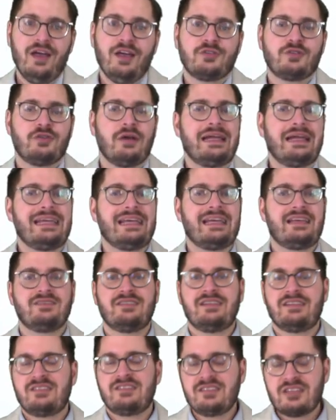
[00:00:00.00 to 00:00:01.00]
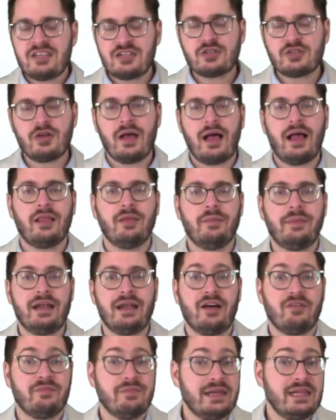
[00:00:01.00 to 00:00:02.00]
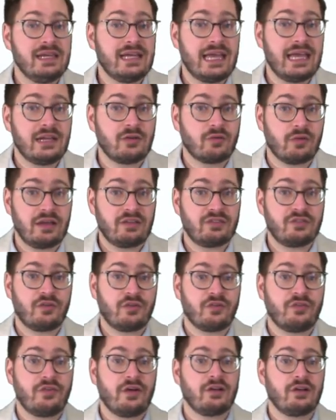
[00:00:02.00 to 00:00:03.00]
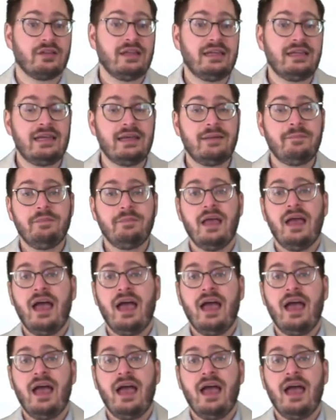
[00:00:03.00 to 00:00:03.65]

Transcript: Training is an essential element of mitigating risk for fair lending.